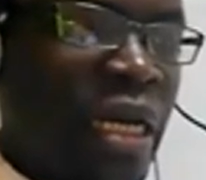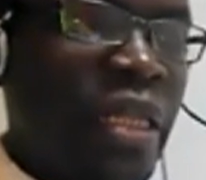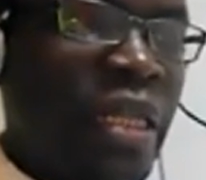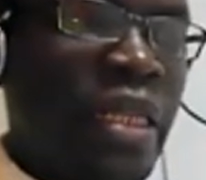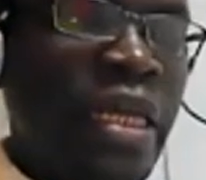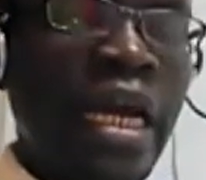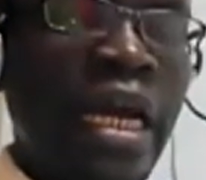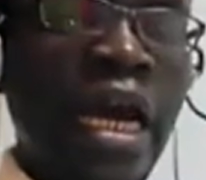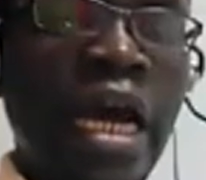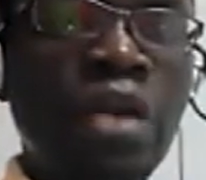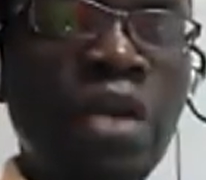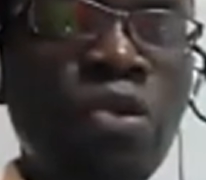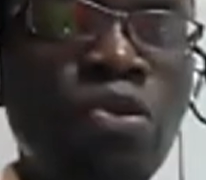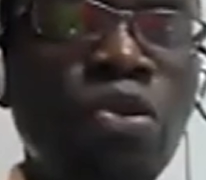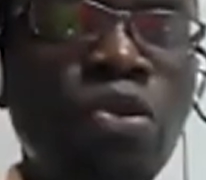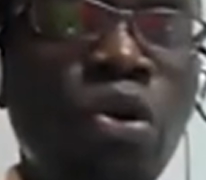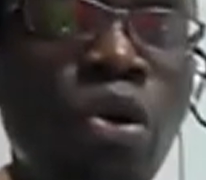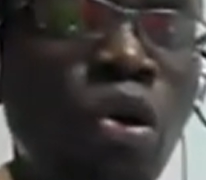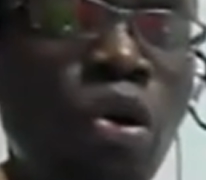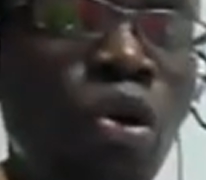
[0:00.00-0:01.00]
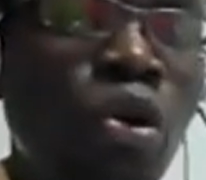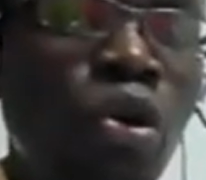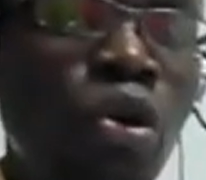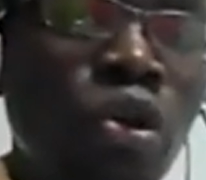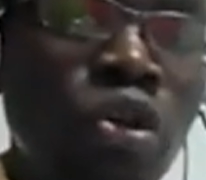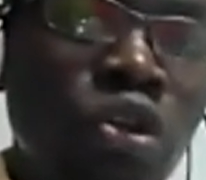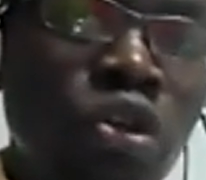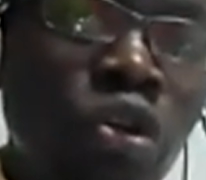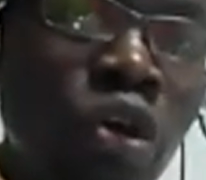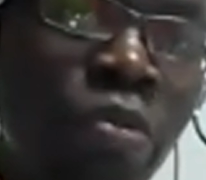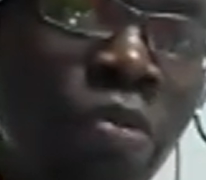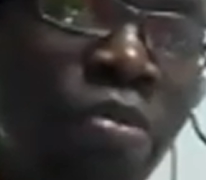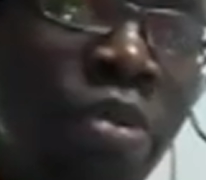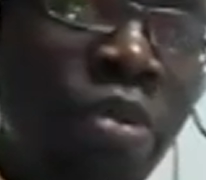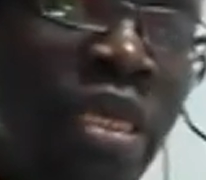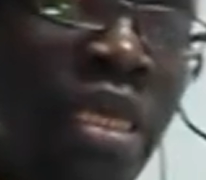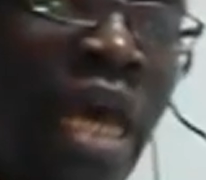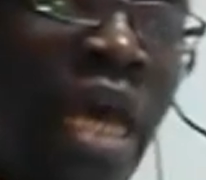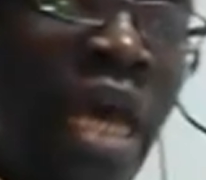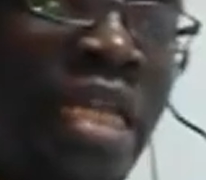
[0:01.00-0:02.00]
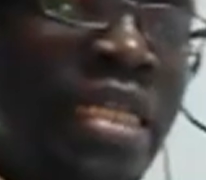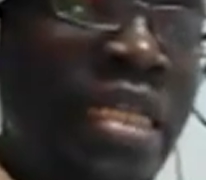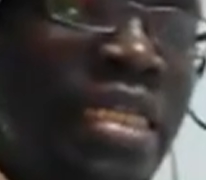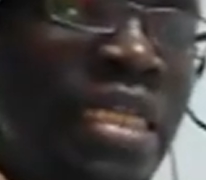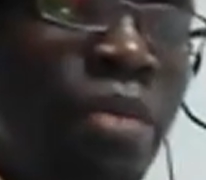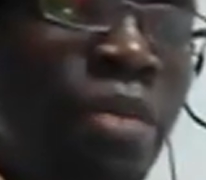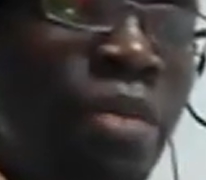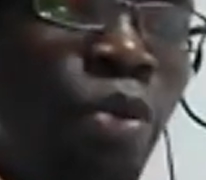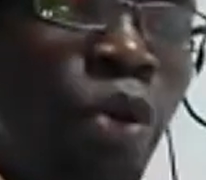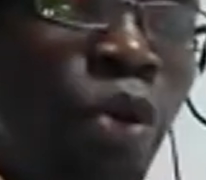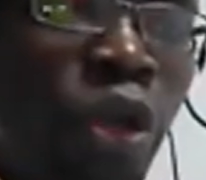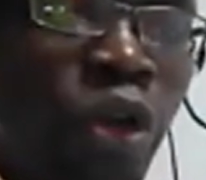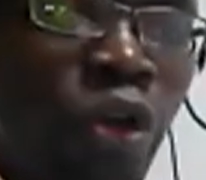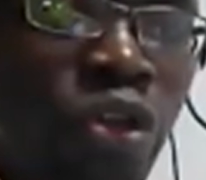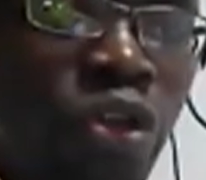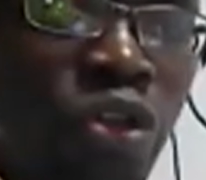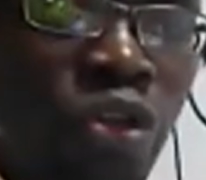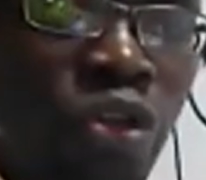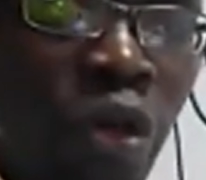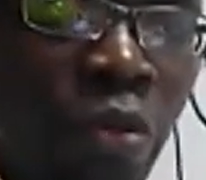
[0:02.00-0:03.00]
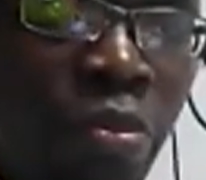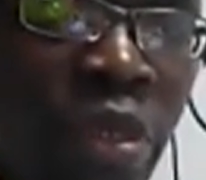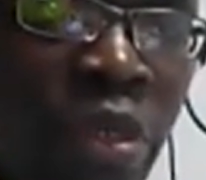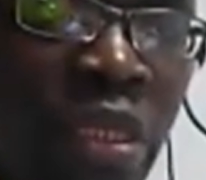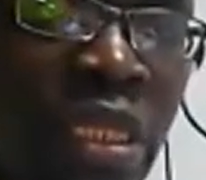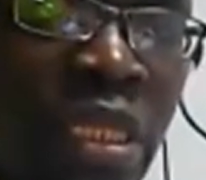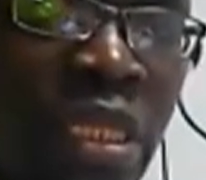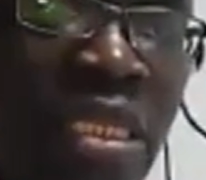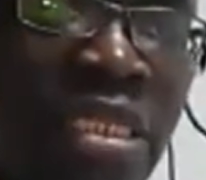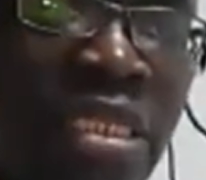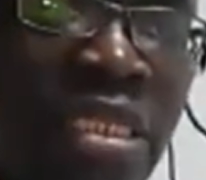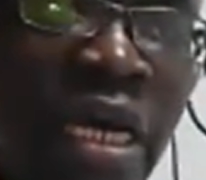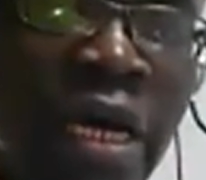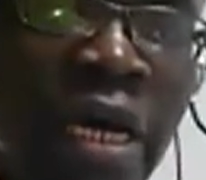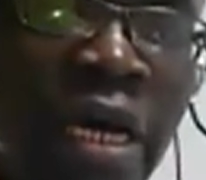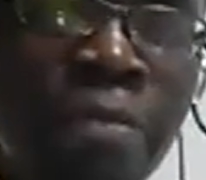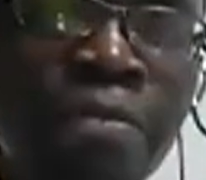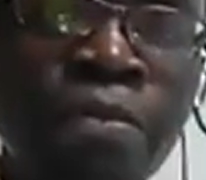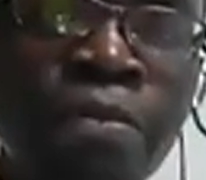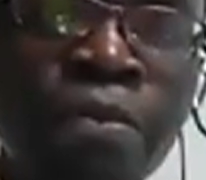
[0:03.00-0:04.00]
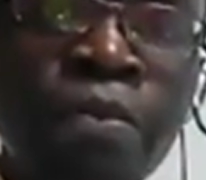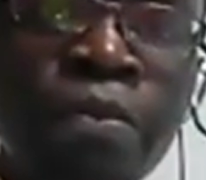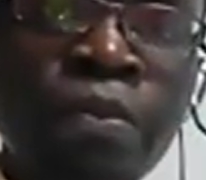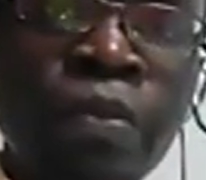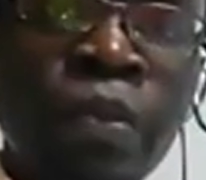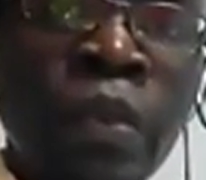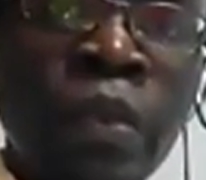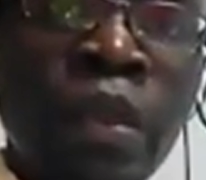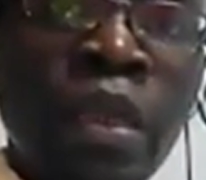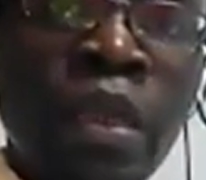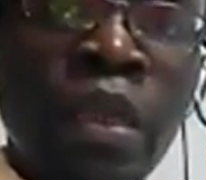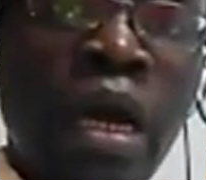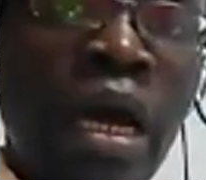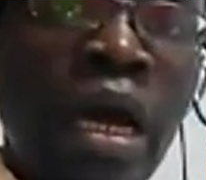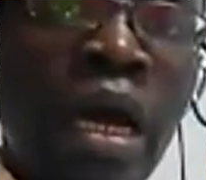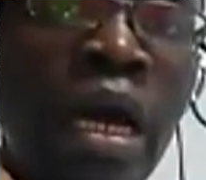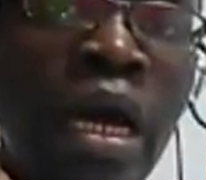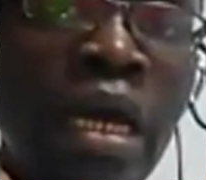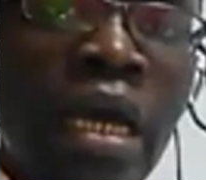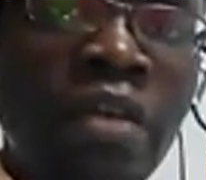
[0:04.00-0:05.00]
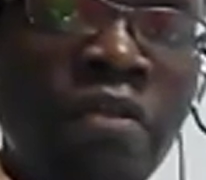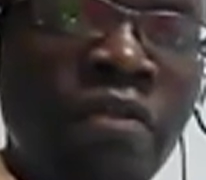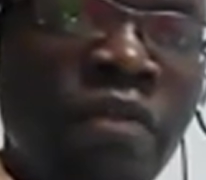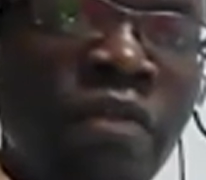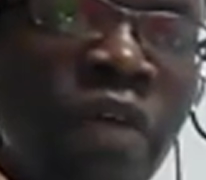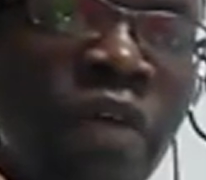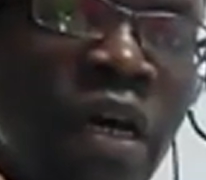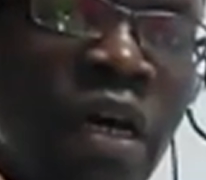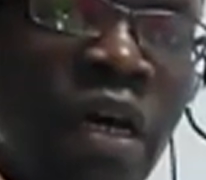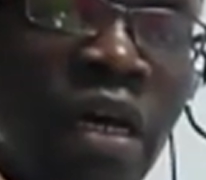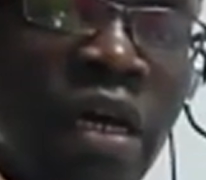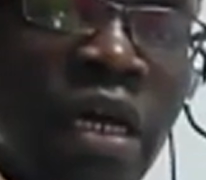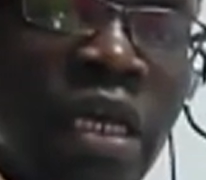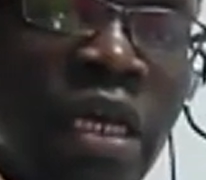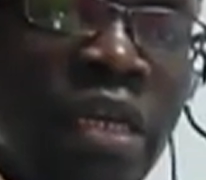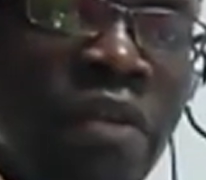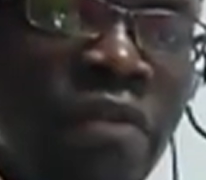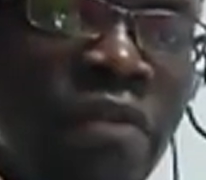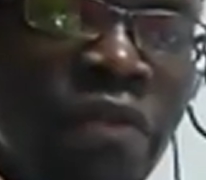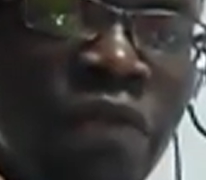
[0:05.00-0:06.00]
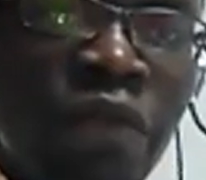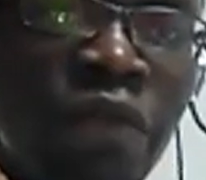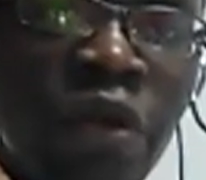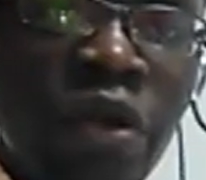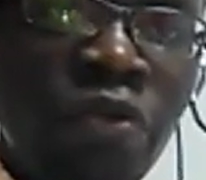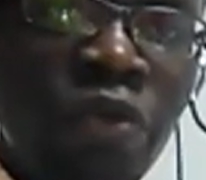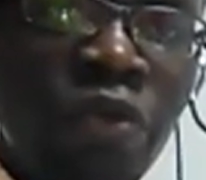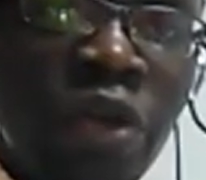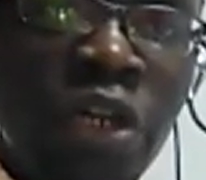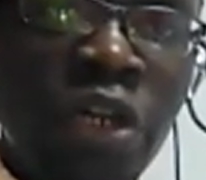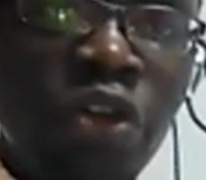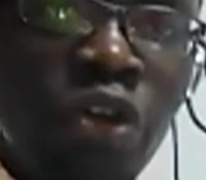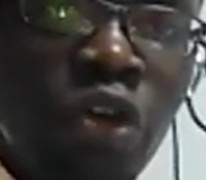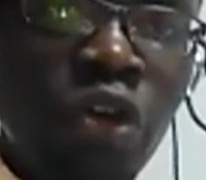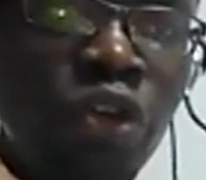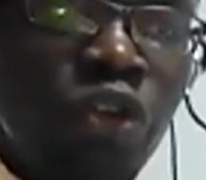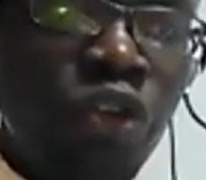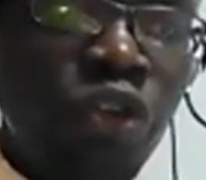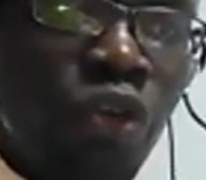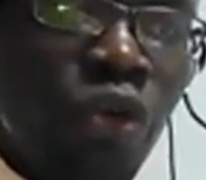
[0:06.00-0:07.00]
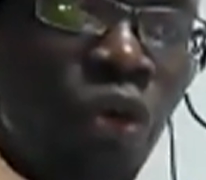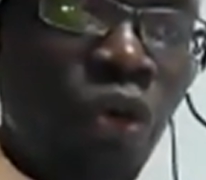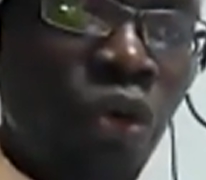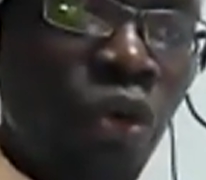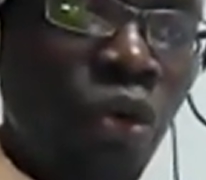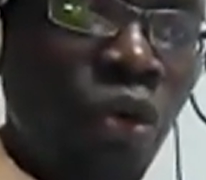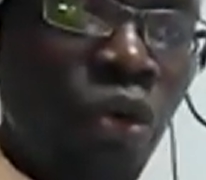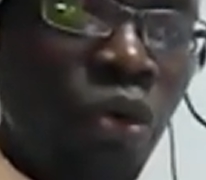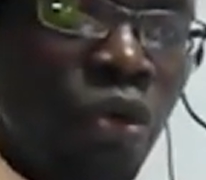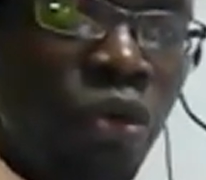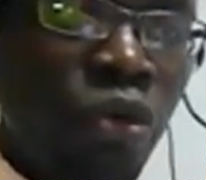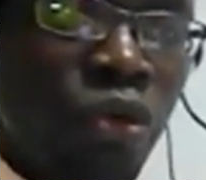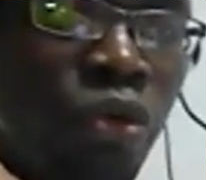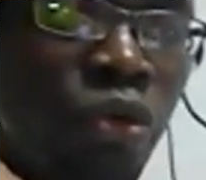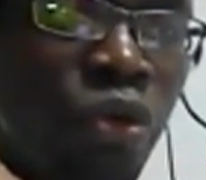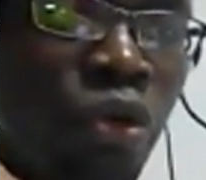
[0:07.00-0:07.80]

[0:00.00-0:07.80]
They can do colonoscopy and sigmoidoscopy. These are in radiological,